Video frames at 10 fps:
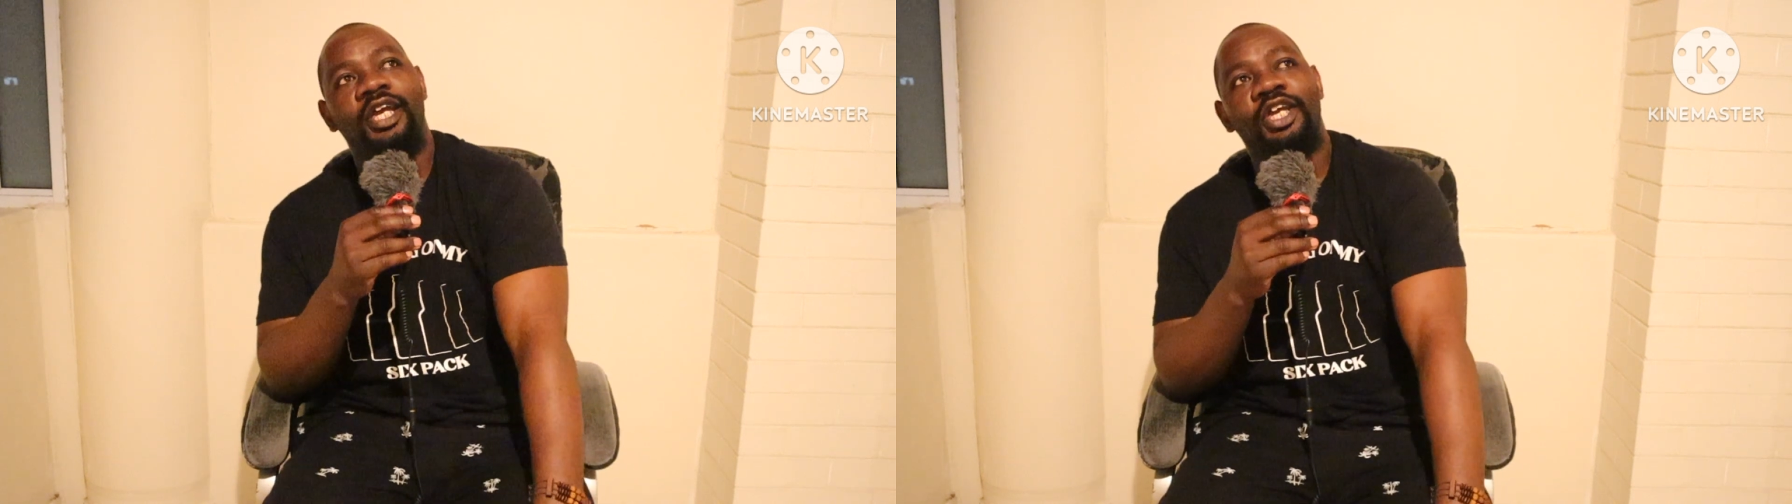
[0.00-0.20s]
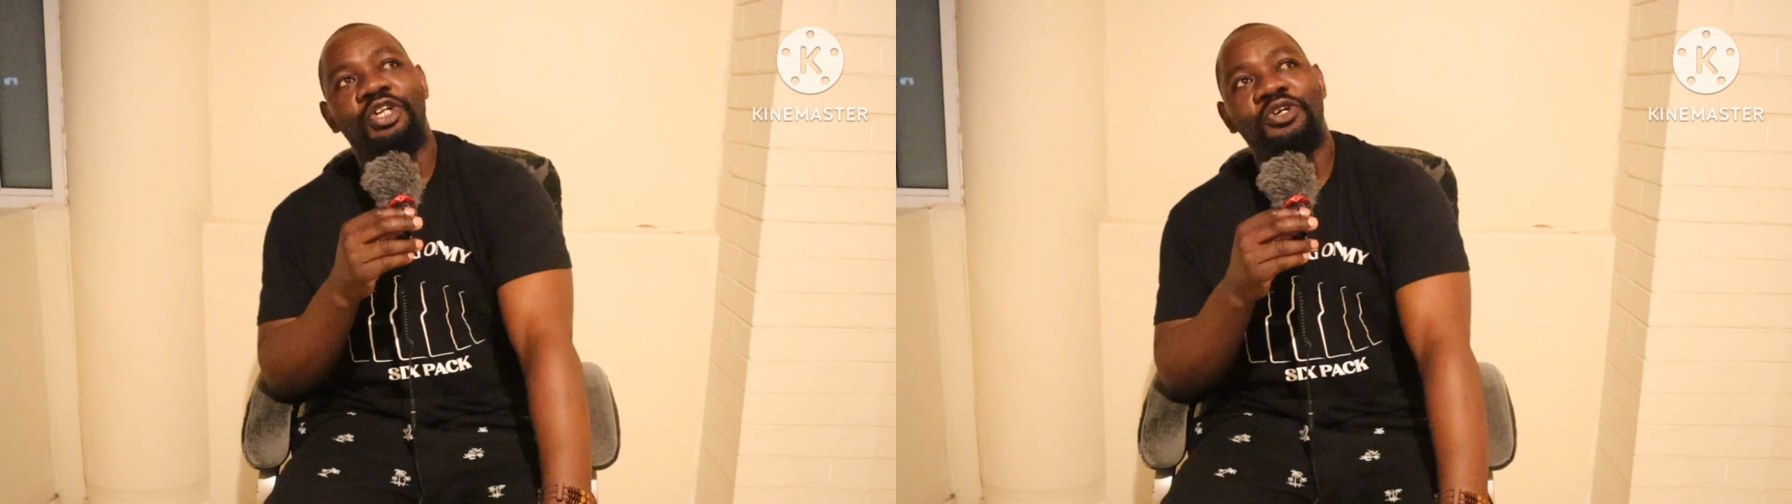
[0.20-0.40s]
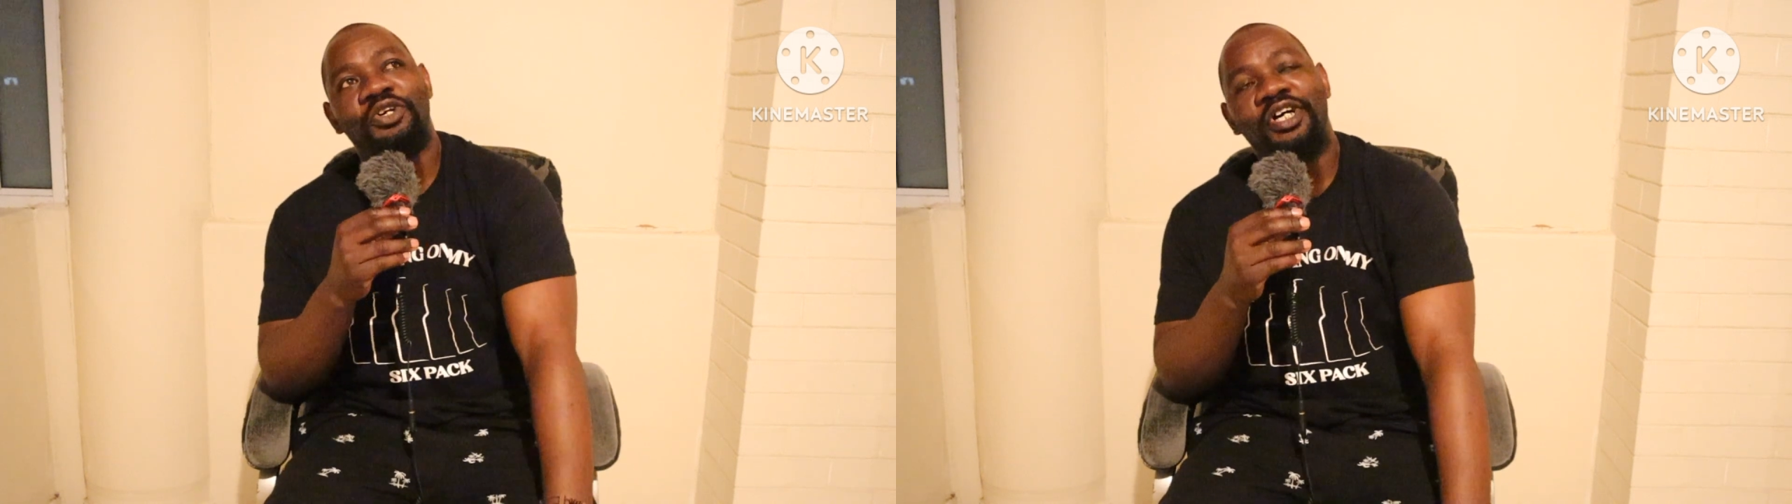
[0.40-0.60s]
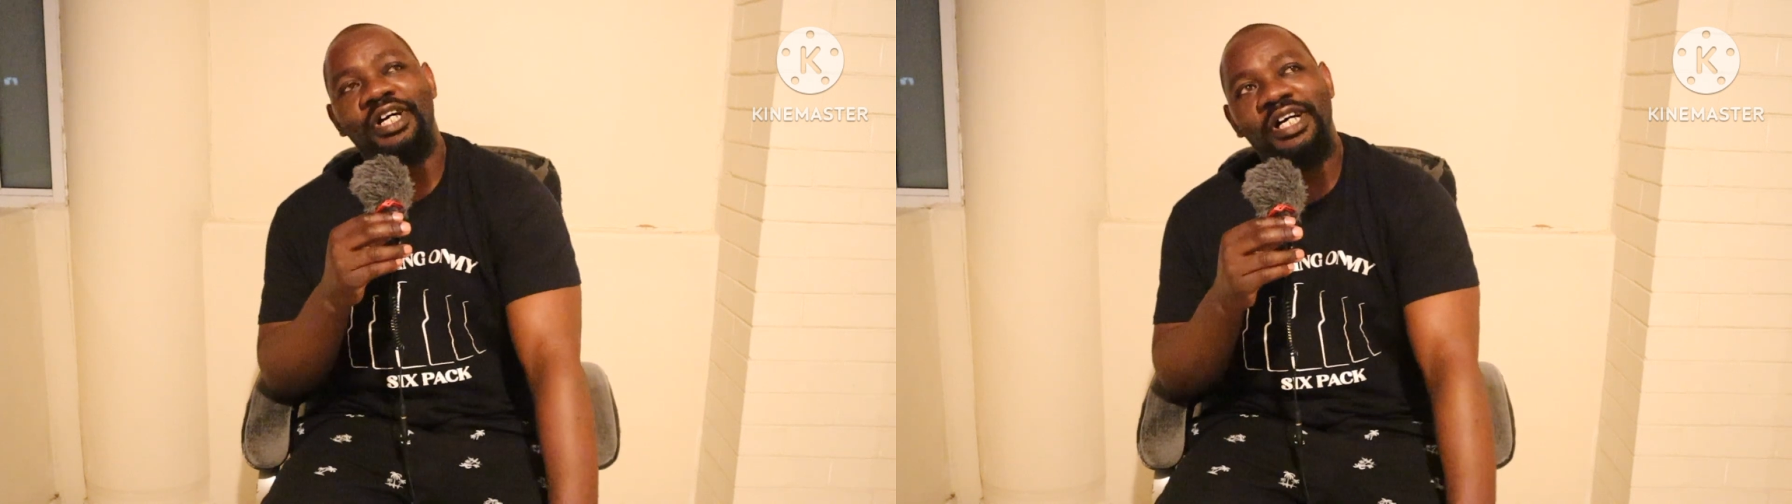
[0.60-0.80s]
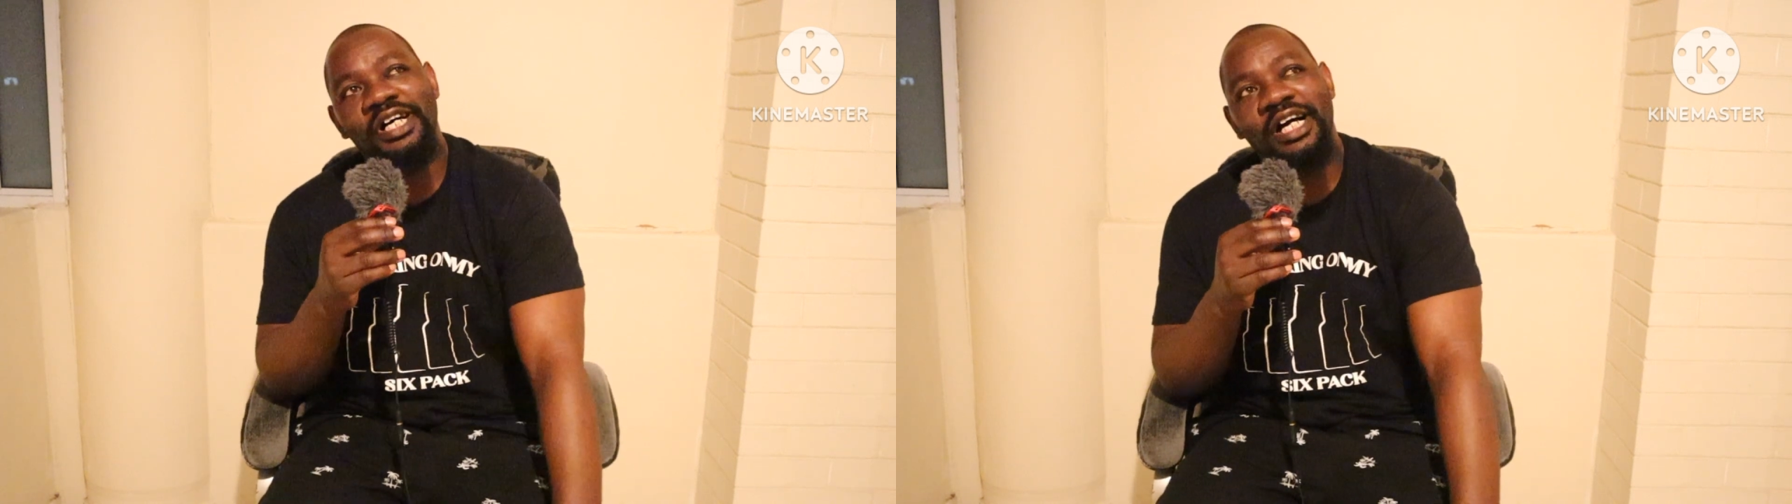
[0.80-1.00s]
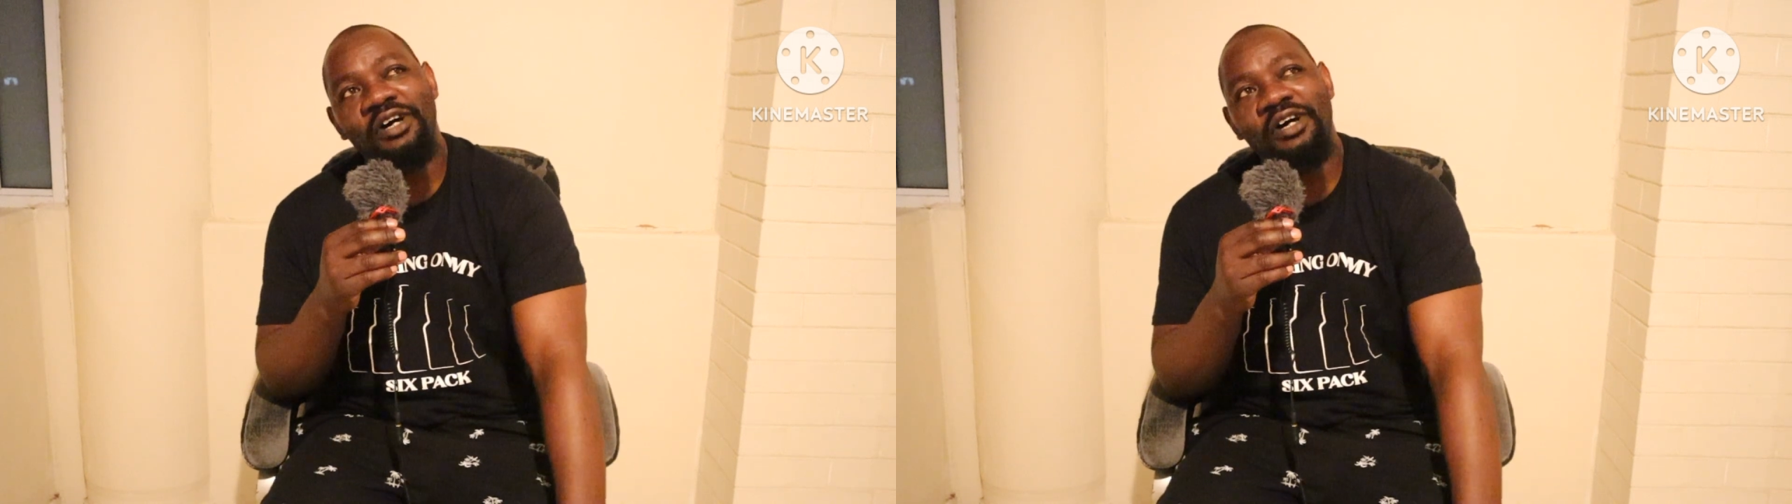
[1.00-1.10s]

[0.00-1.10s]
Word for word: you know, uh,